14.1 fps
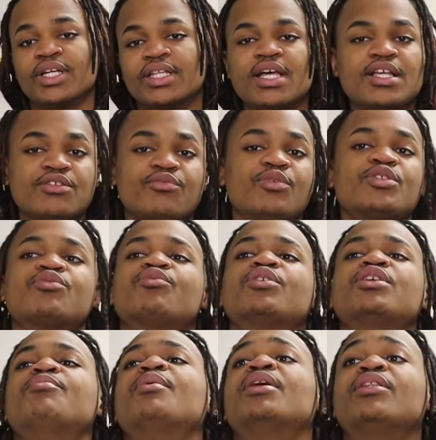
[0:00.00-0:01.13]
like that's what's
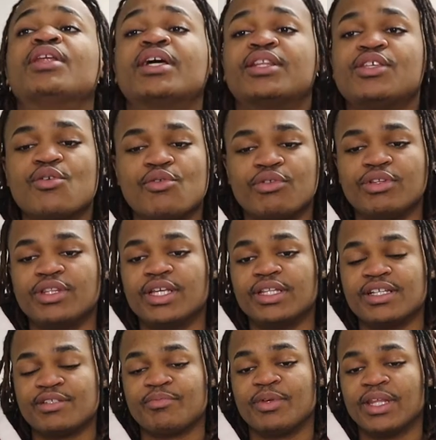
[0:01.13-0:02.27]
really been like the only
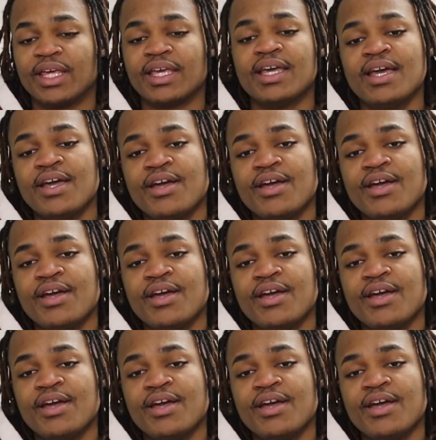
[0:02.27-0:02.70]
thing that's been like